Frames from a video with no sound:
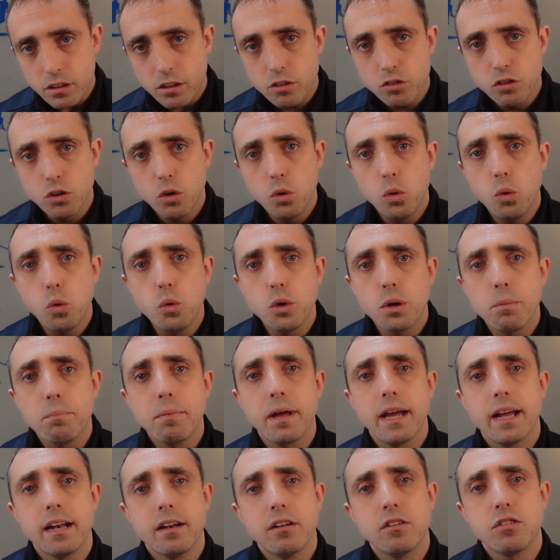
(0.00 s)
So it all
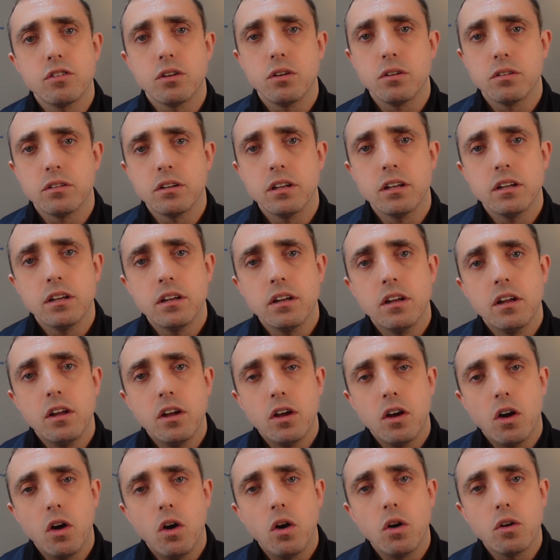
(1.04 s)
depends on
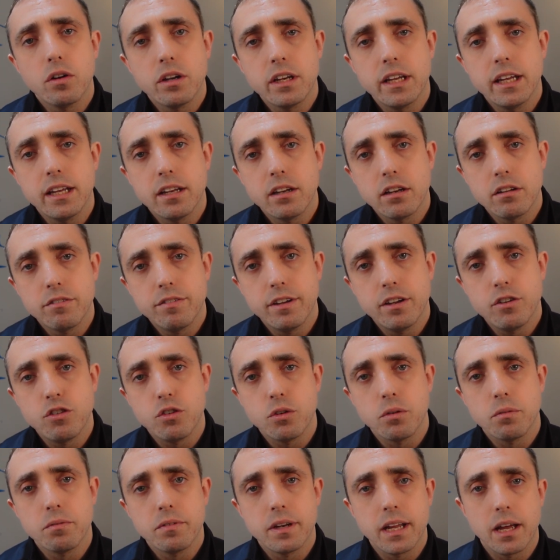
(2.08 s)
the
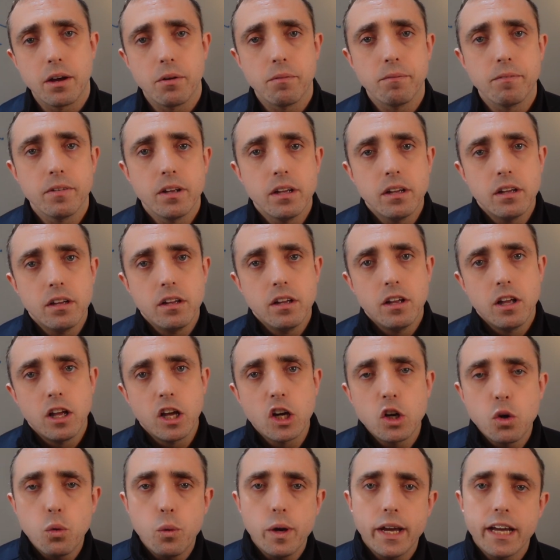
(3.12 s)
individual. Now,
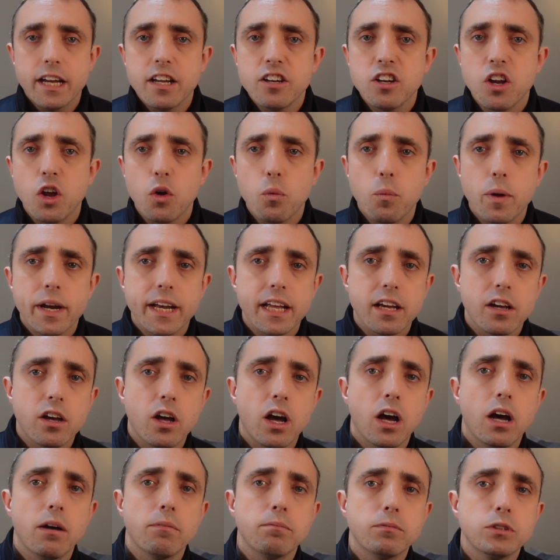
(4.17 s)
a quick note when it
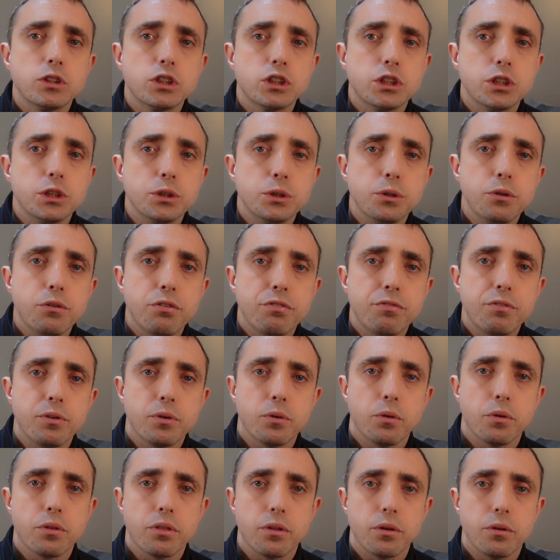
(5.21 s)
comes to foot
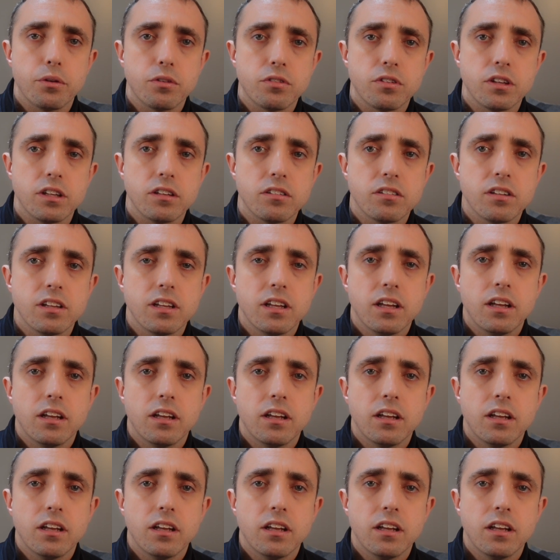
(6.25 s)
orthoses.